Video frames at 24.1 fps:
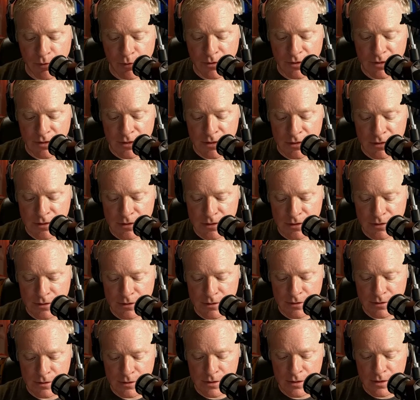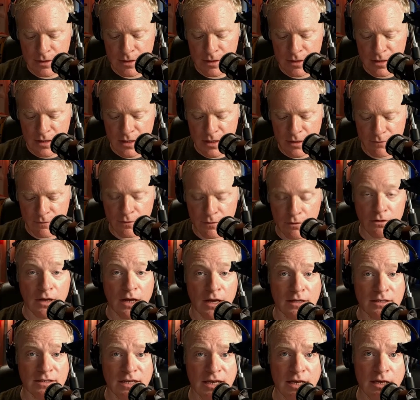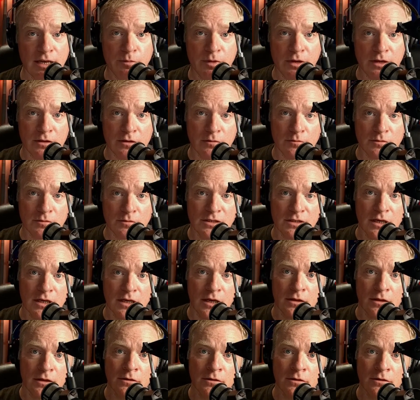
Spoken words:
these, if you're not taping them together,